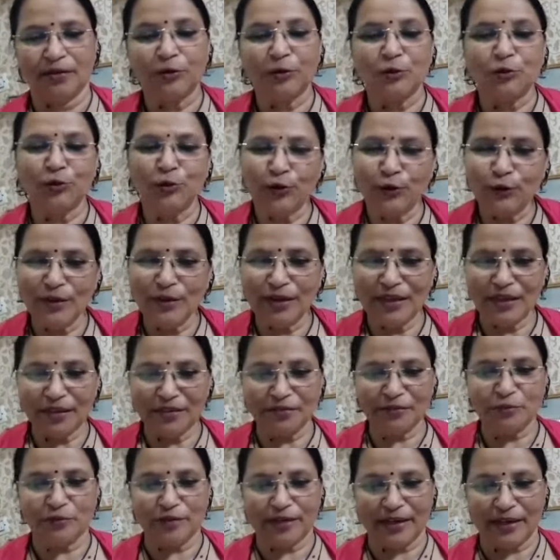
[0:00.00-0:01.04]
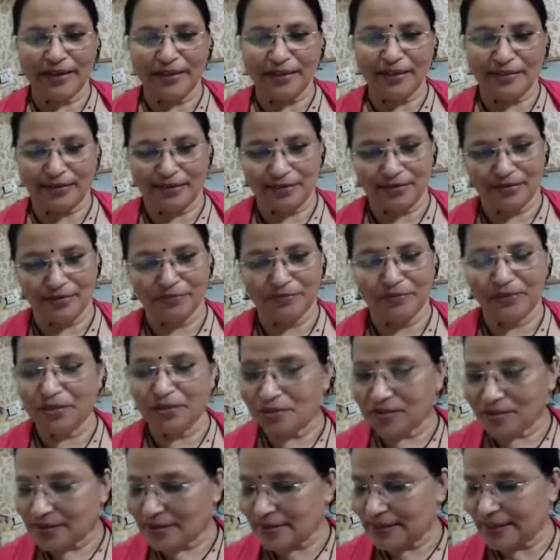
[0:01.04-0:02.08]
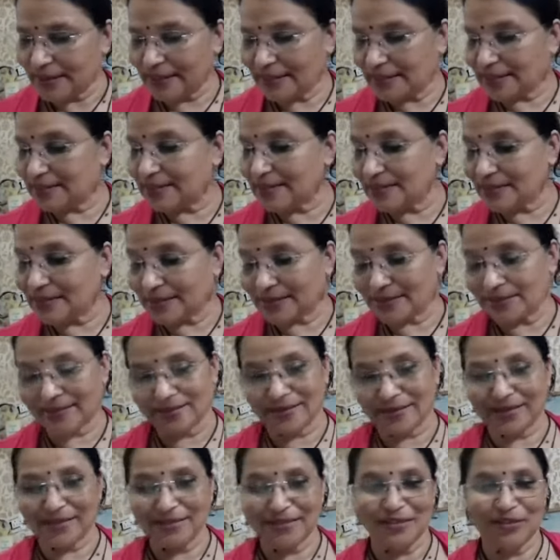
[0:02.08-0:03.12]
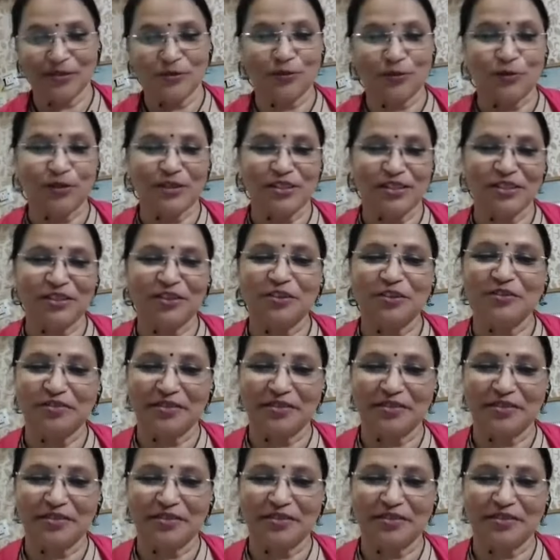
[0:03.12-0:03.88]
Do you love to write? Because this is the question of